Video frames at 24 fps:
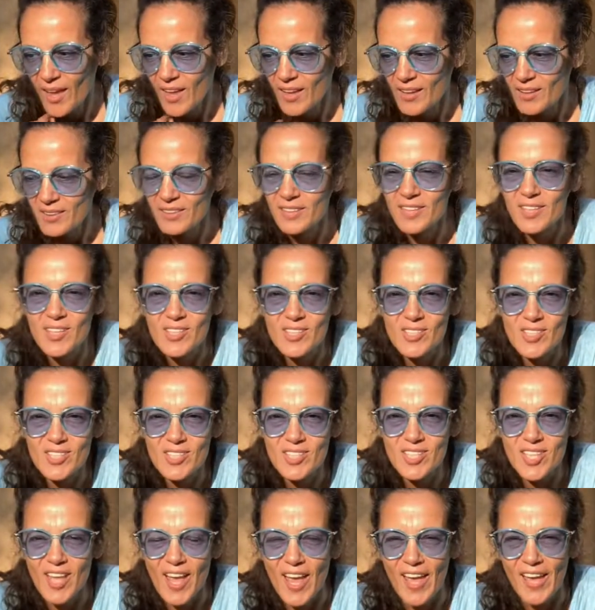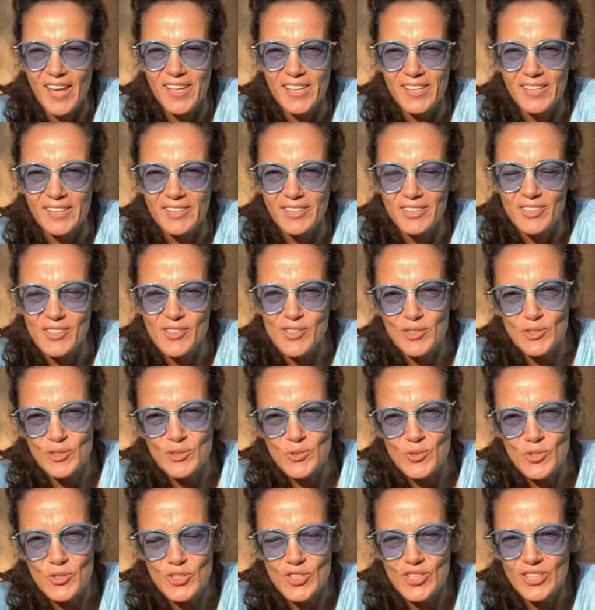this and the
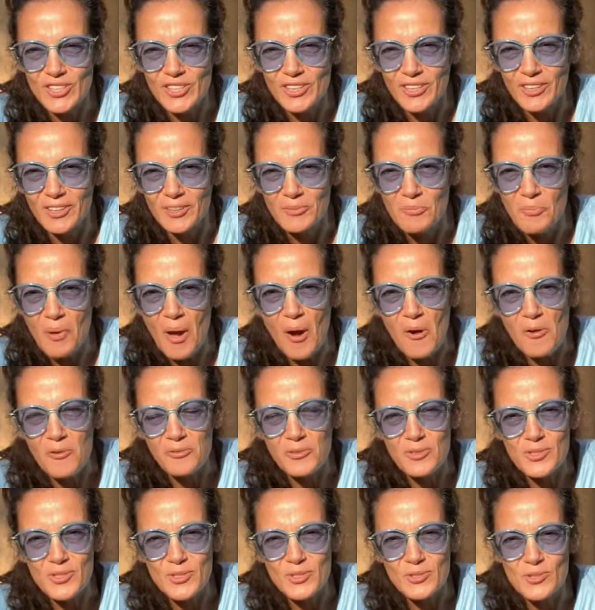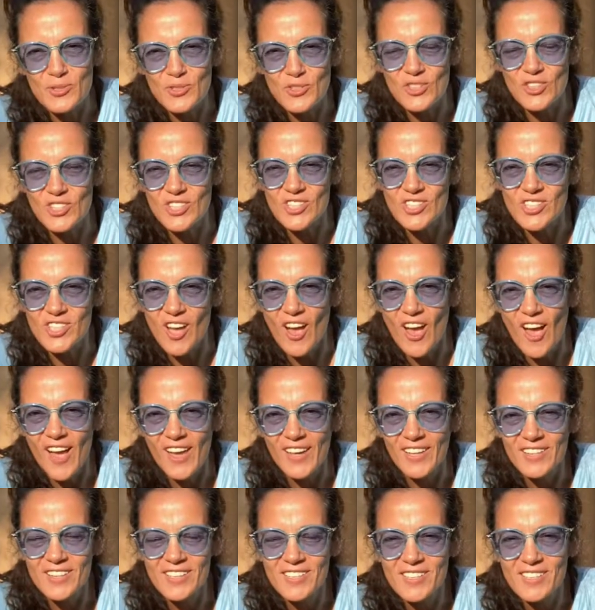solution, the powerful solution inside,
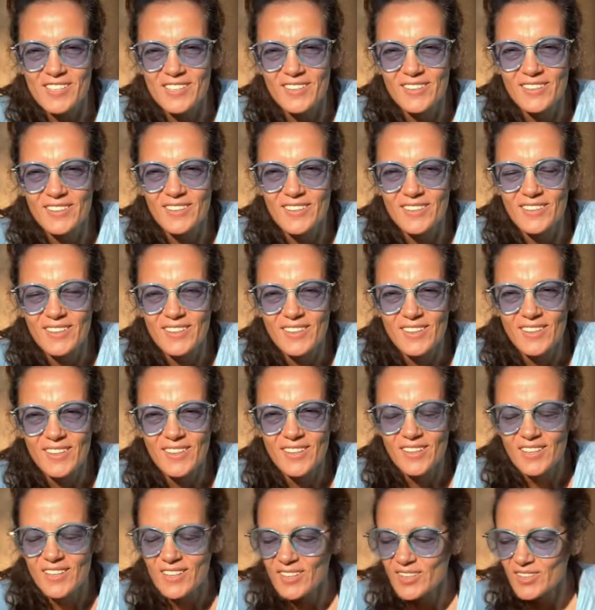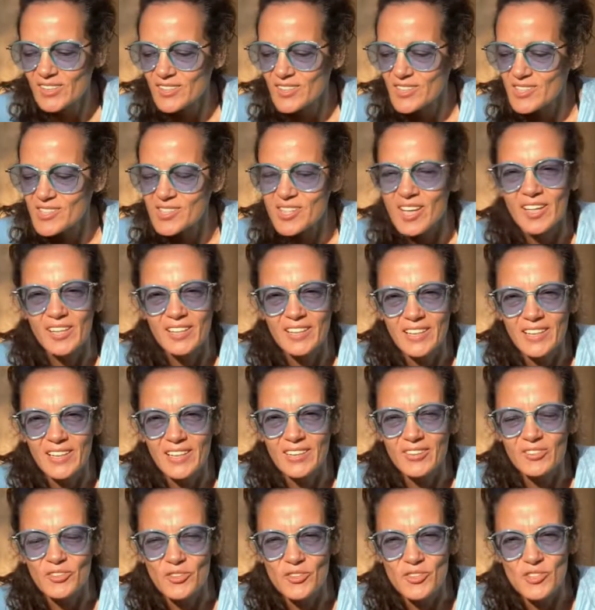saline,
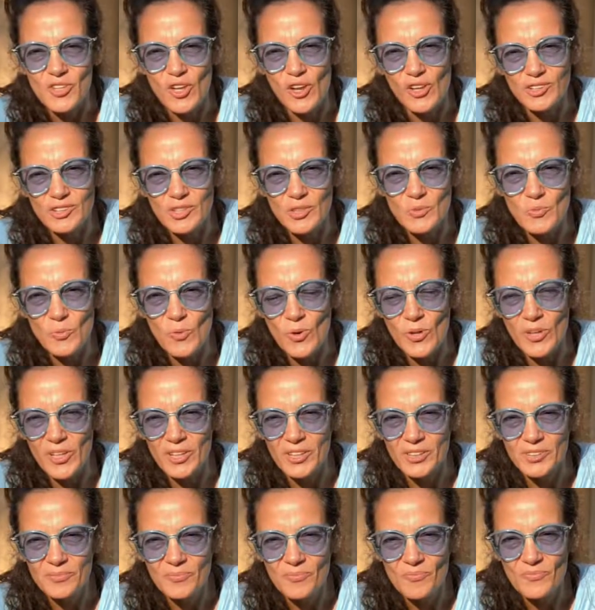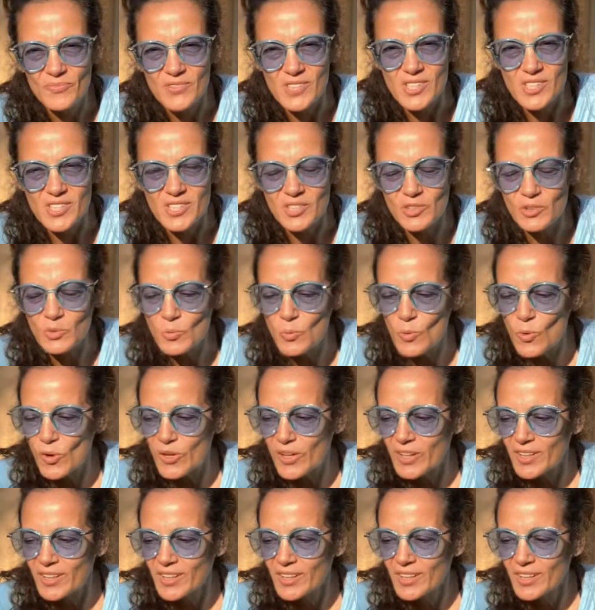salt and water, distilled water,